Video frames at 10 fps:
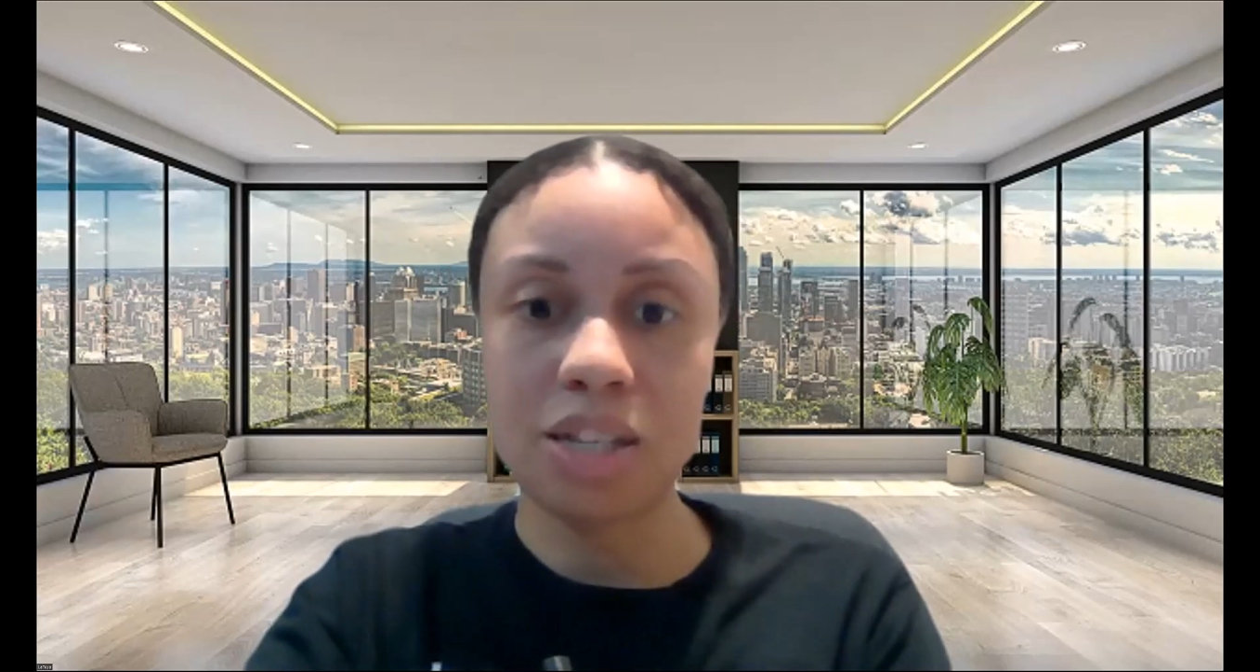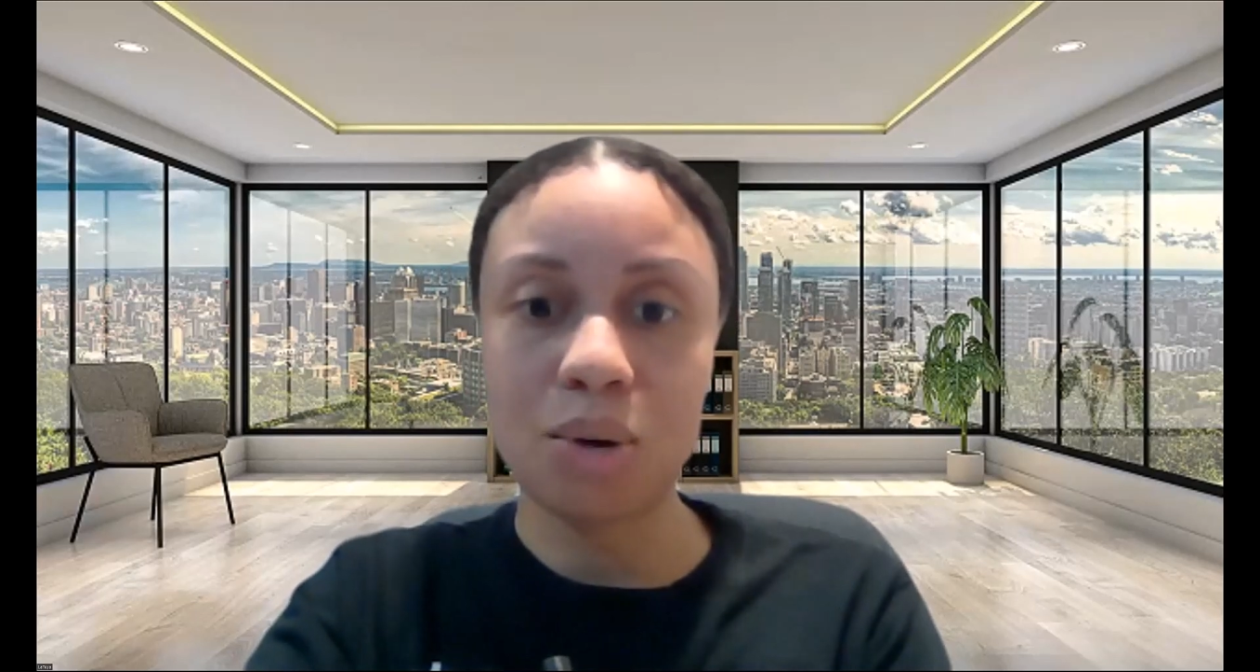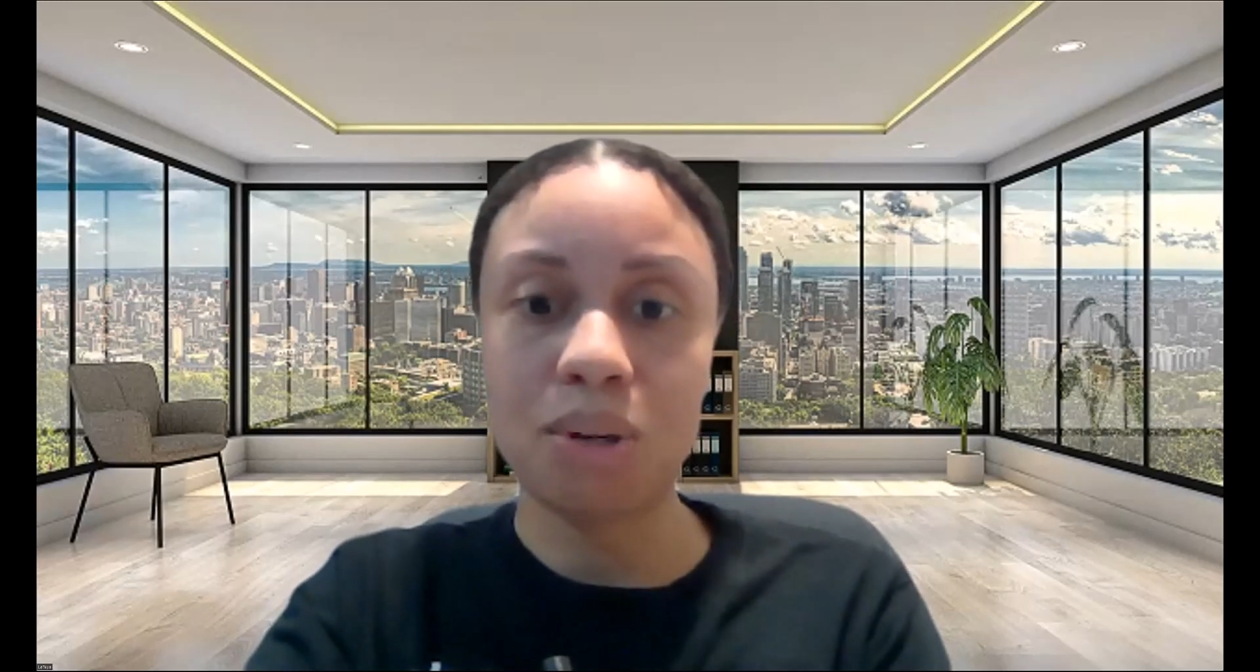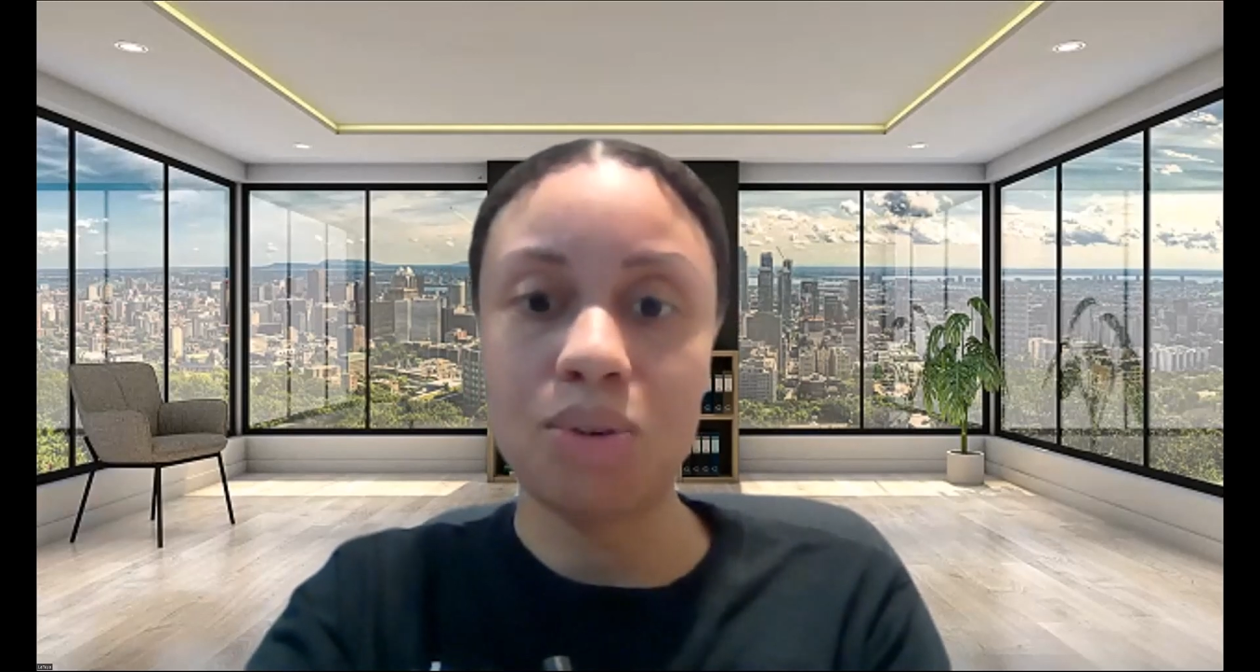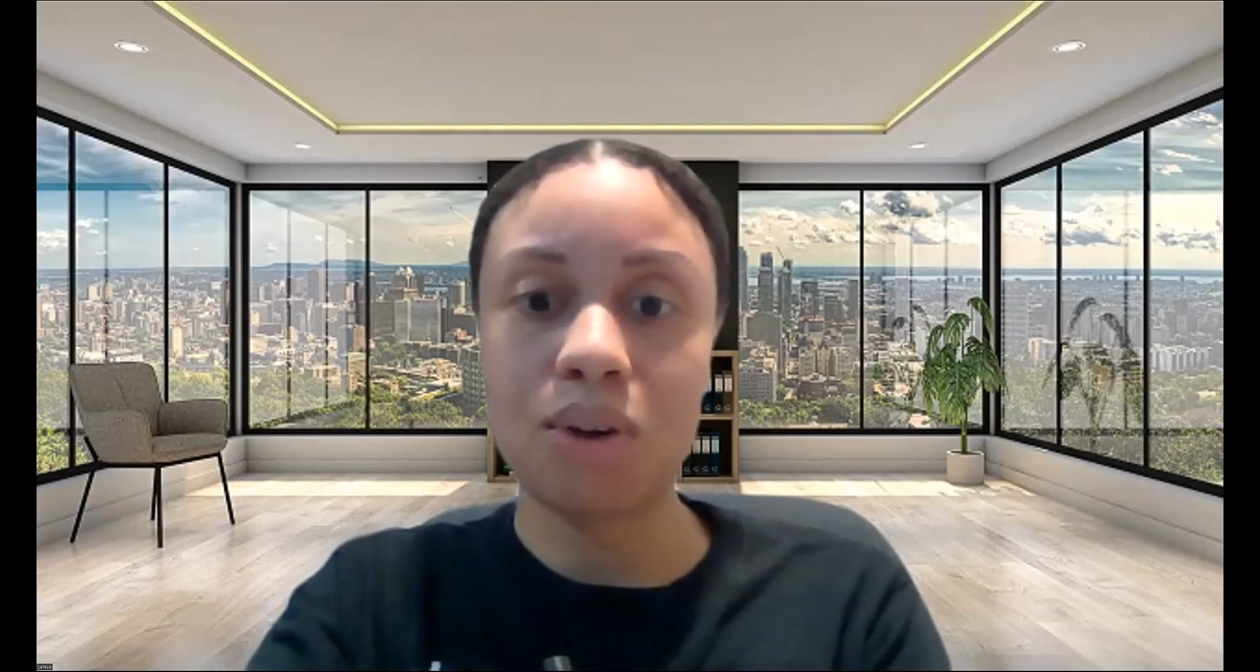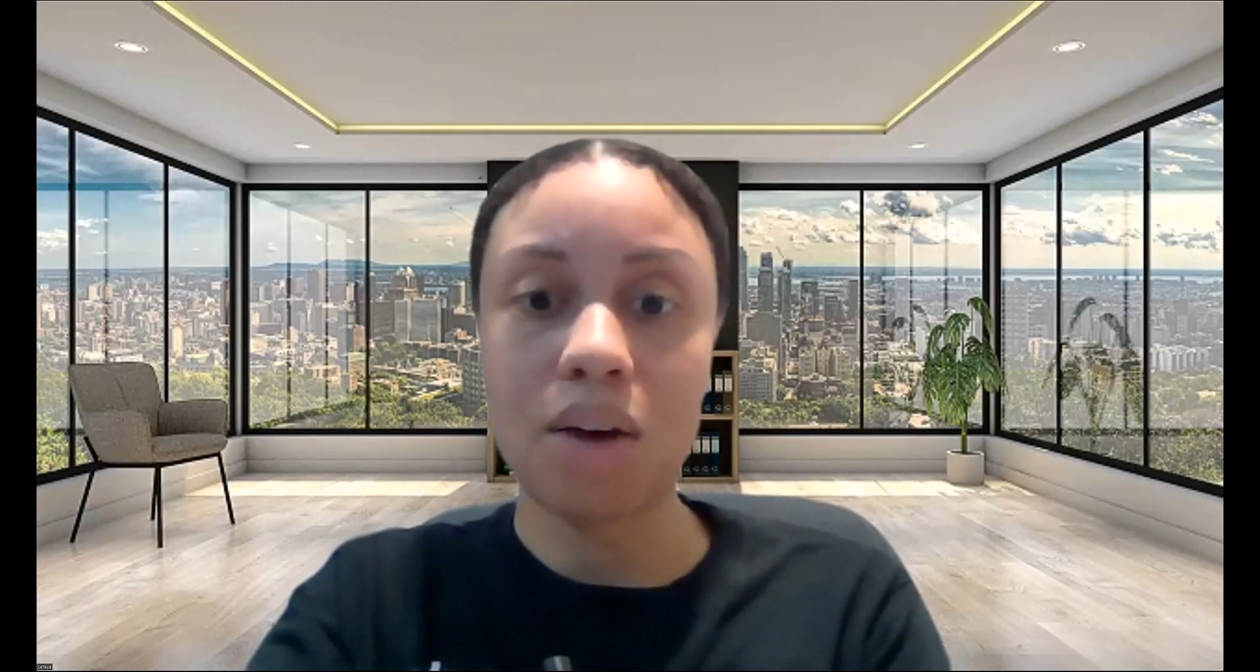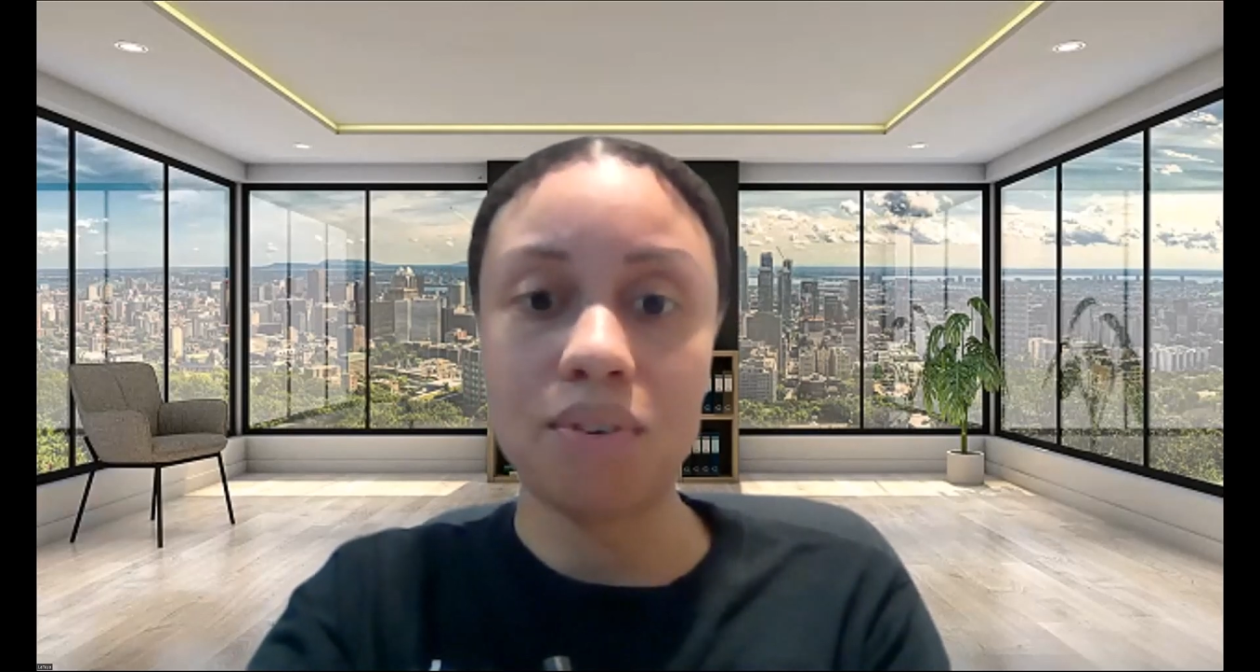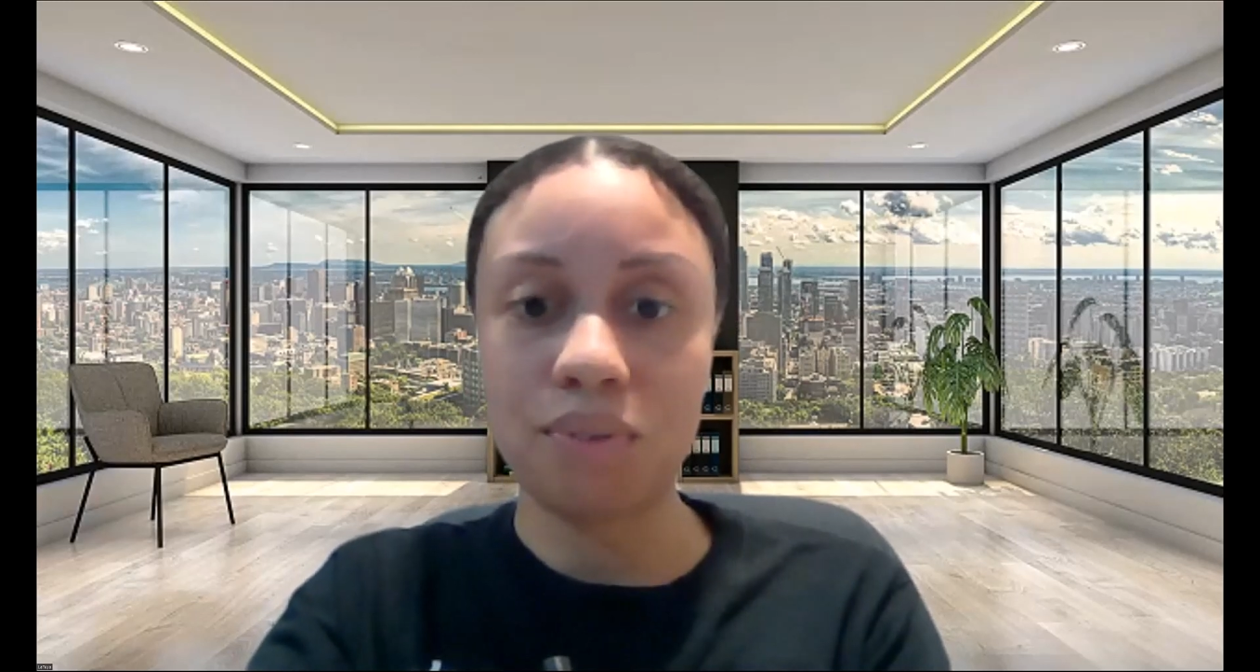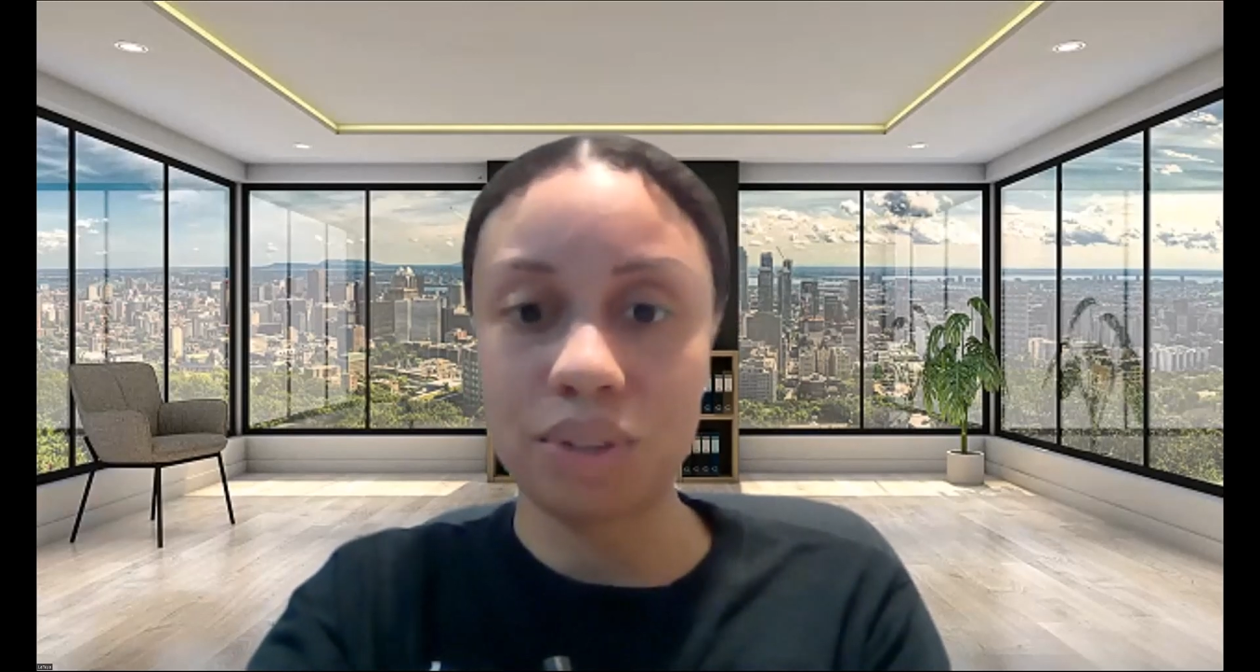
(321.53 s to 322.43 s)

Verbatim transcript: So when you have a